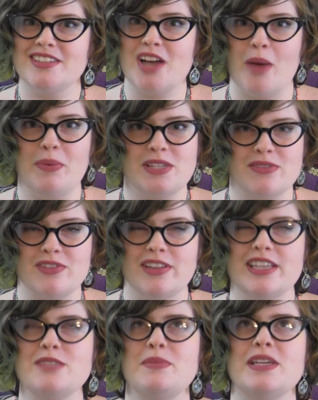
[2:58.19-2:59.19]
topics up the
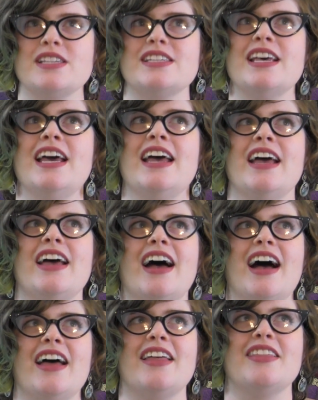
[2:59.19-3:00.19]
list because
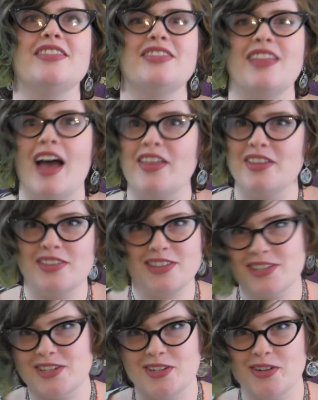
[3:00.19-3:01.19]
I think
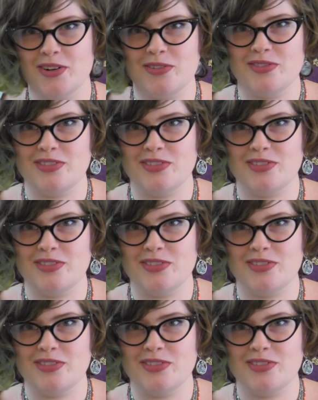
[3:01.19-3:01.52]
this year